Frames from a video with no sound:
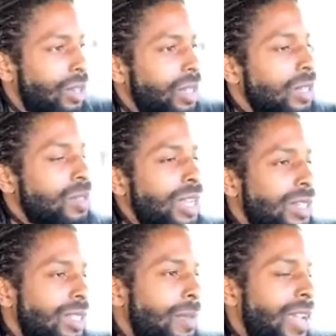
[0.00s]
Y'all can keep
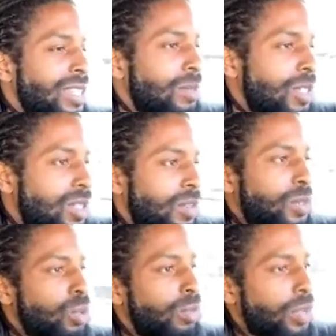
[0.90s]
chatting, keep asking me
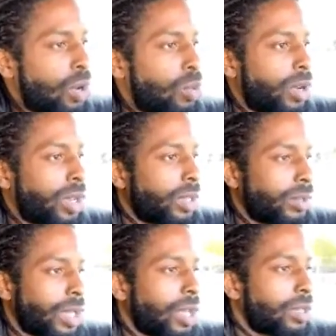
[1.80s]
stuff too if y'all want.
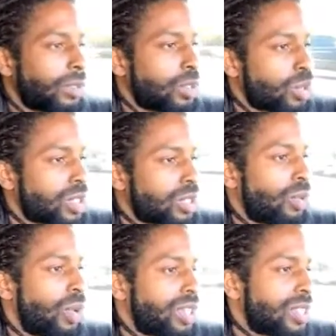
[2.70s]
I'll address the
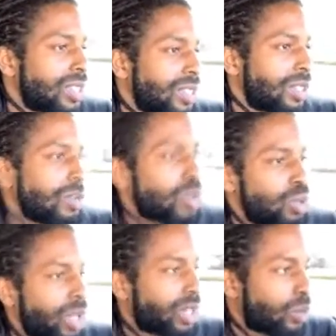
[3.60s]
questions as I come
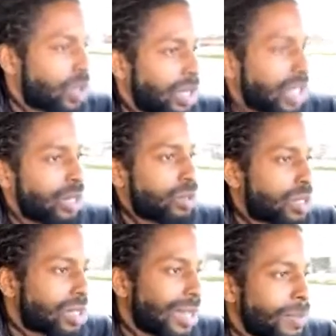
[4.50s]
to like a red light or
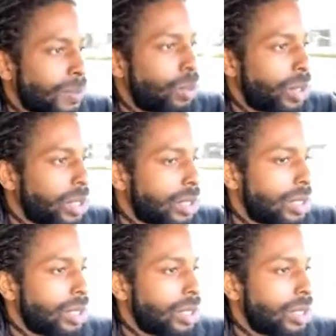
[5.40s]
a stopping point.